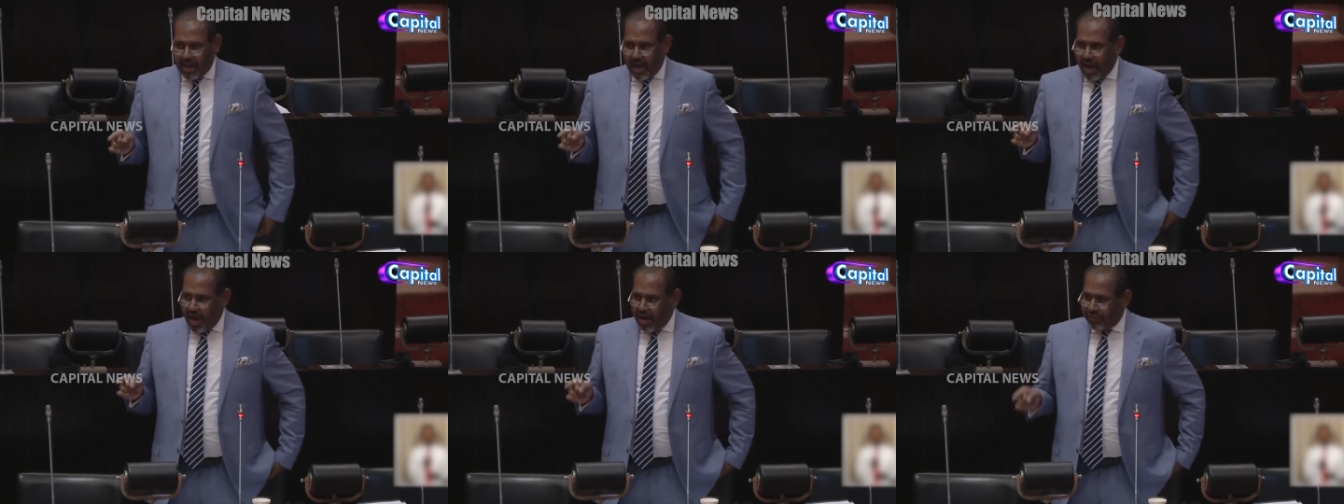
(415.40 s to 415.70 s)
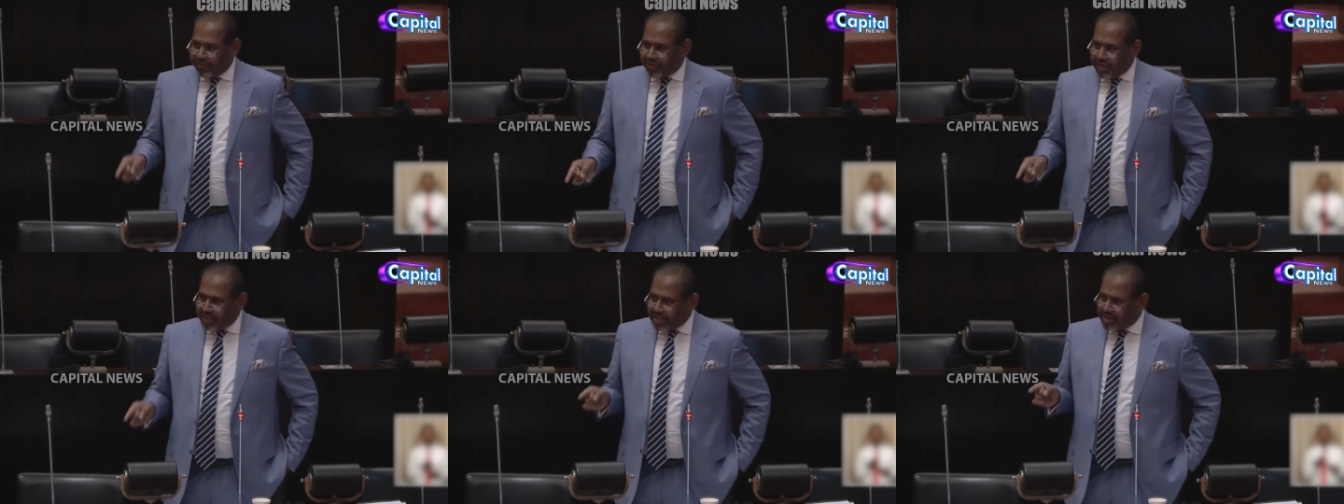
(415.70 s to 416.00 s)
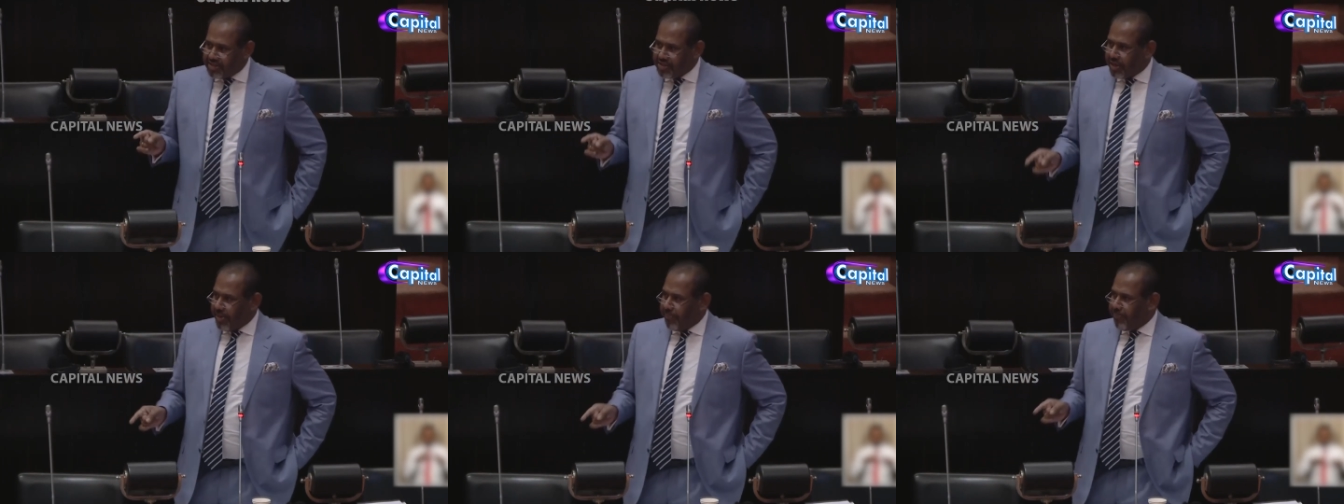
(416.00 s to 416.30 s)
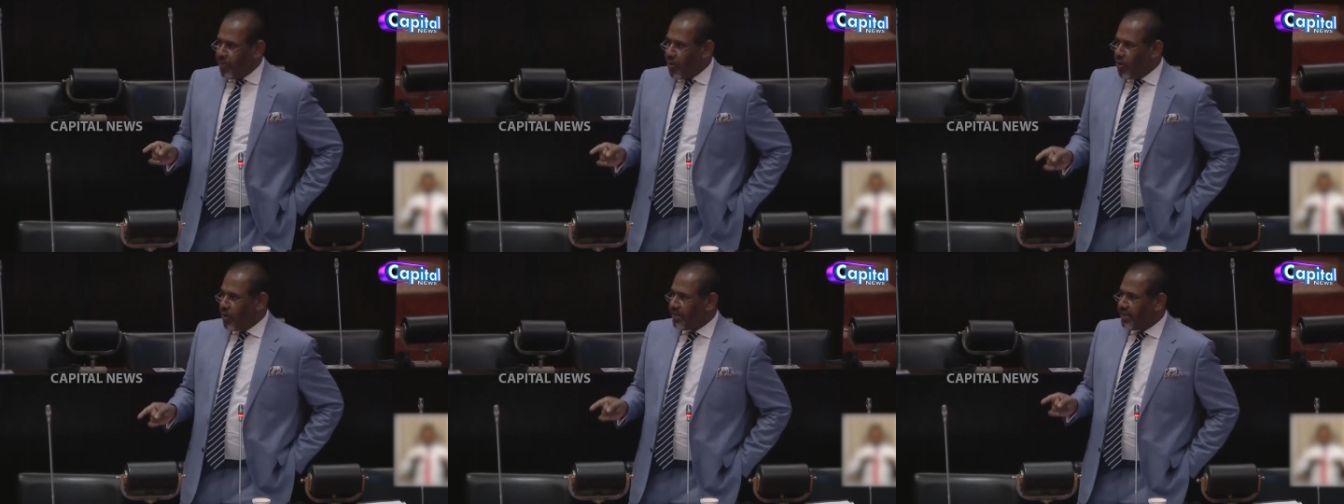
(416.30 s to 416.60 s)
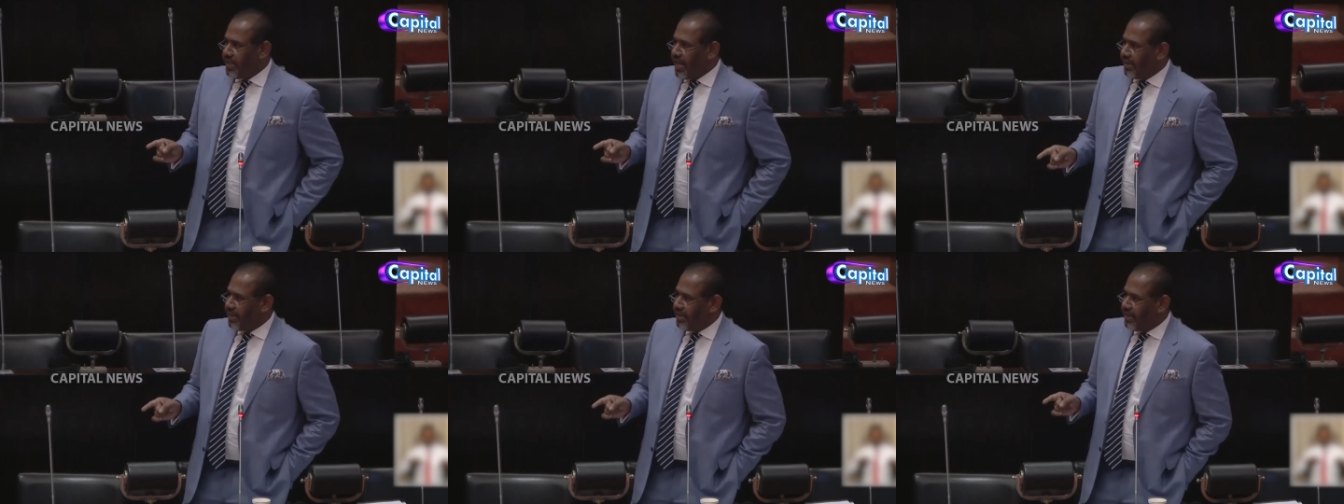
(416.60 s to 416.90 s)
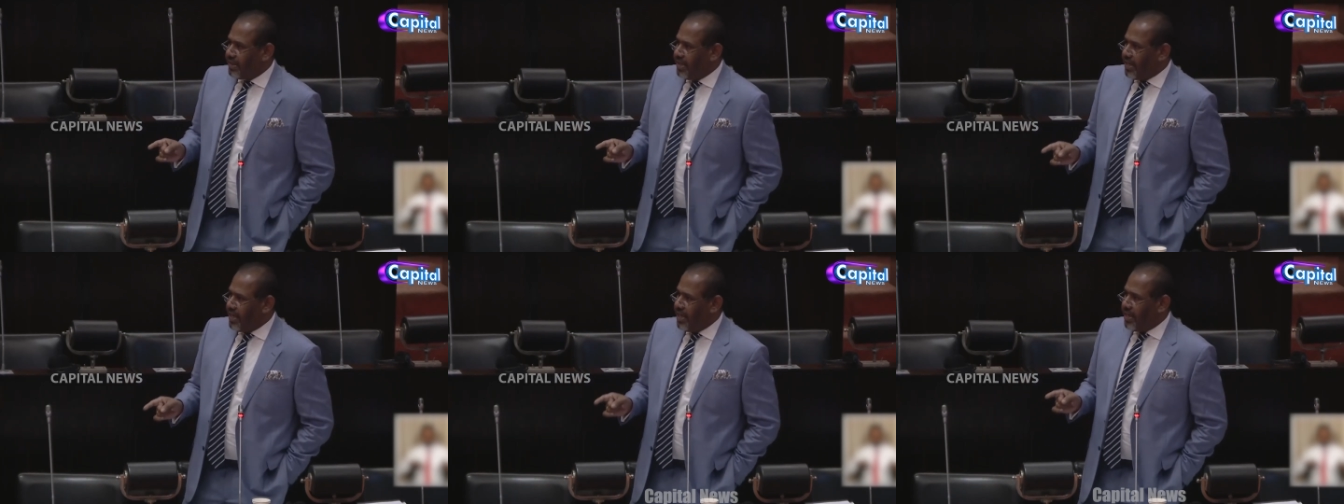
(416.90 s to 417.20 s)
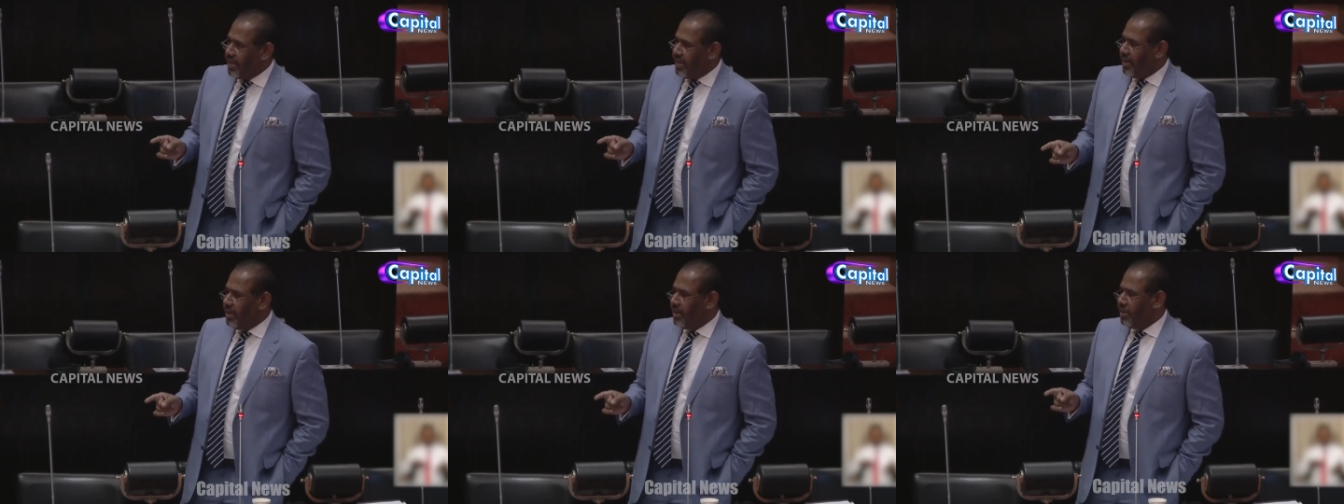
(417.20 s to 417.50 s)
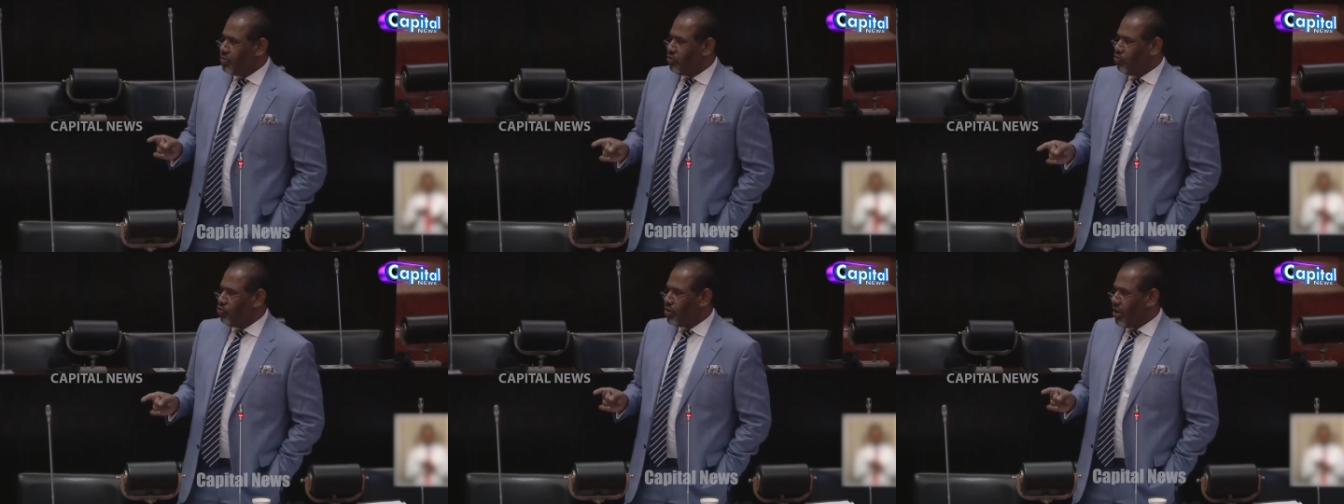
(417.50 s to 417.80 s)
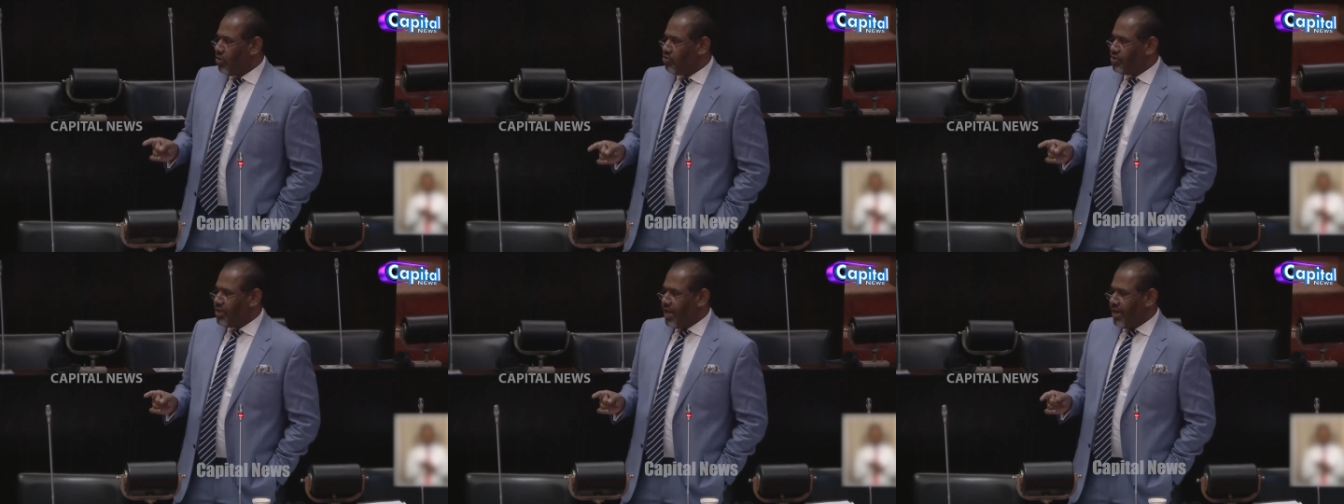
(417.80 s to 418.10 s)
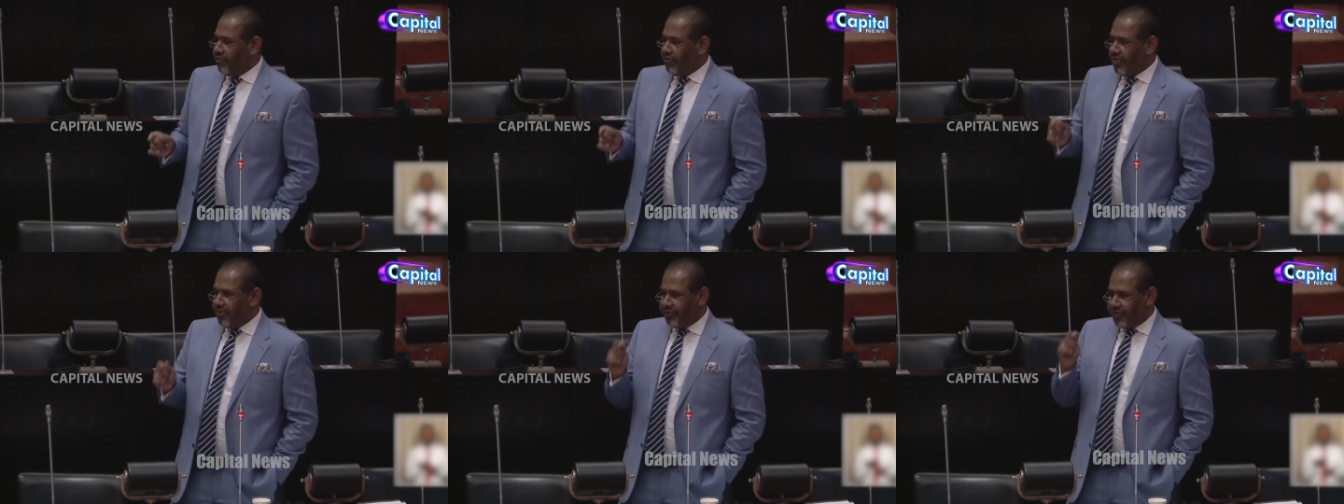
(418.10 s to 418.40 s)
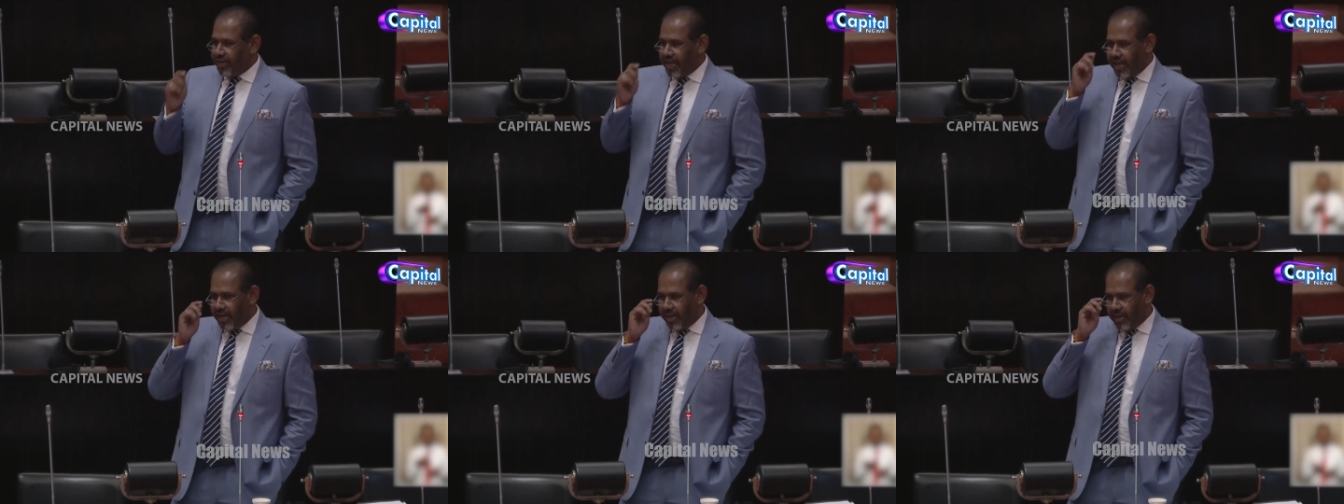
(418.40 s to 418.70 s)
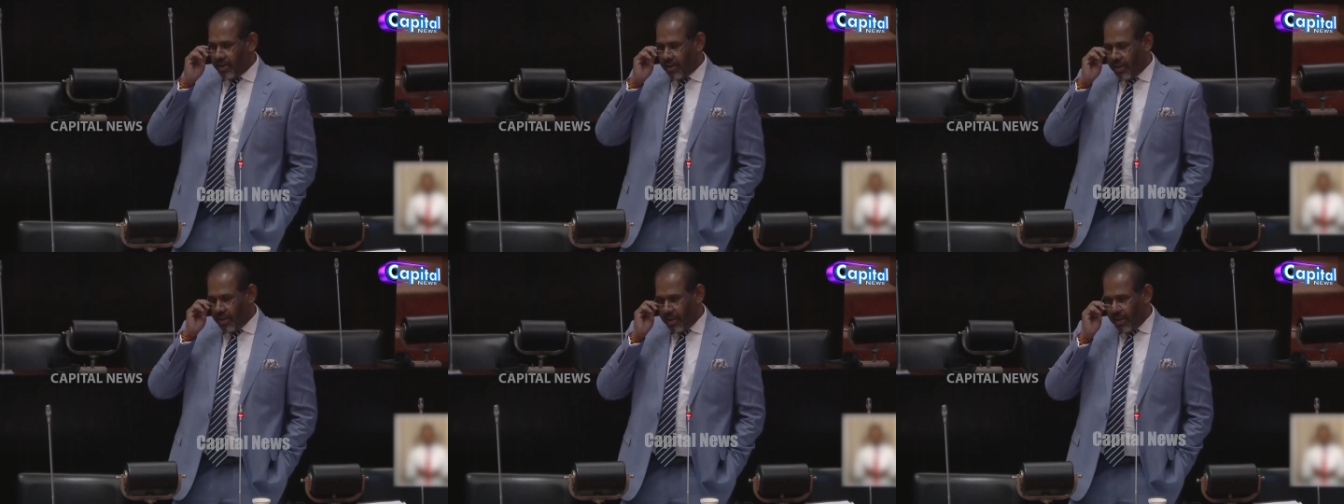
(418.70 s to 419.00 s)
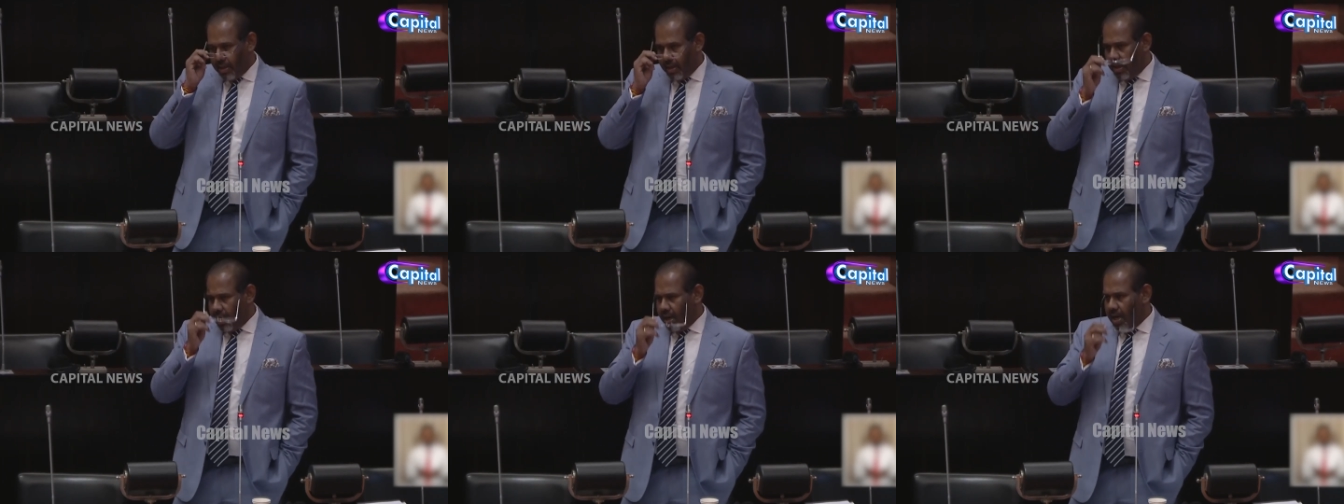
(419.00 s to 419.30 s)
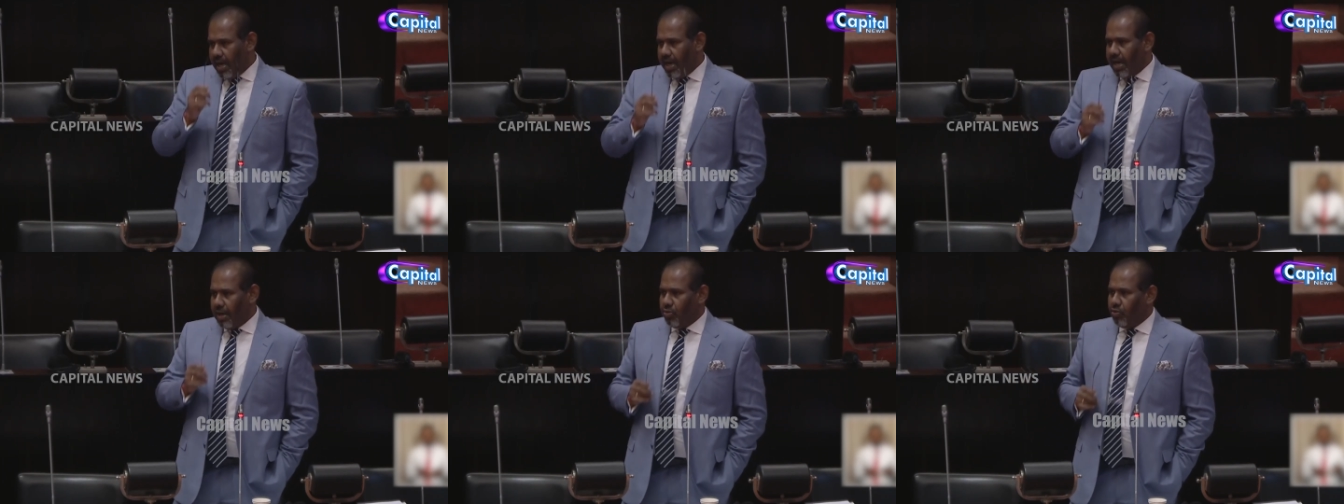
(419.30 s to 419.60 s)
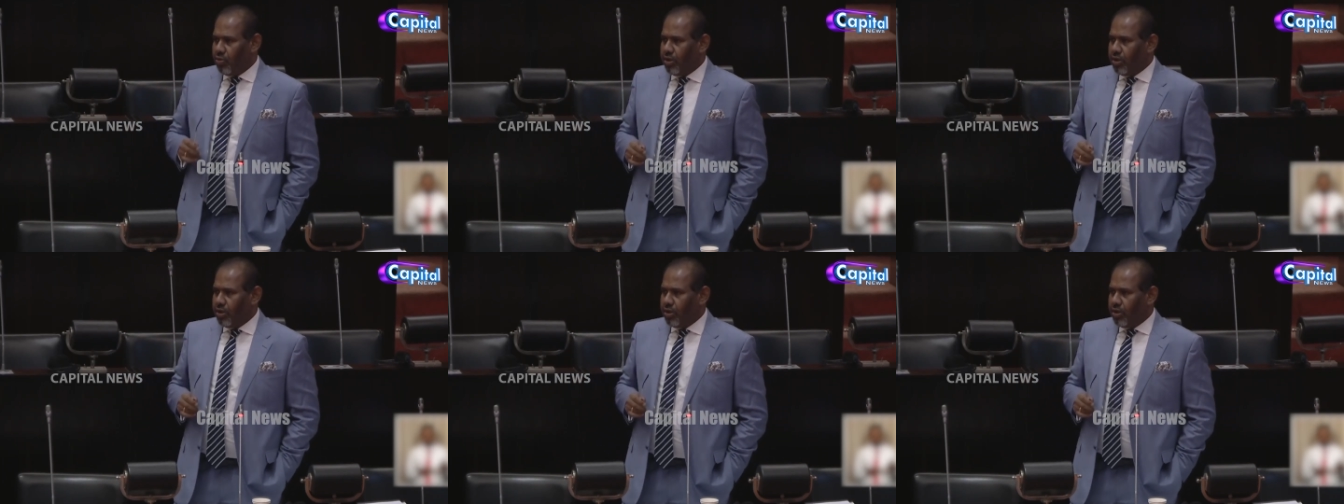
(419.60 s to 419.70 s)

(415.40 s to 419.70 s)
after this report that the 2015 Good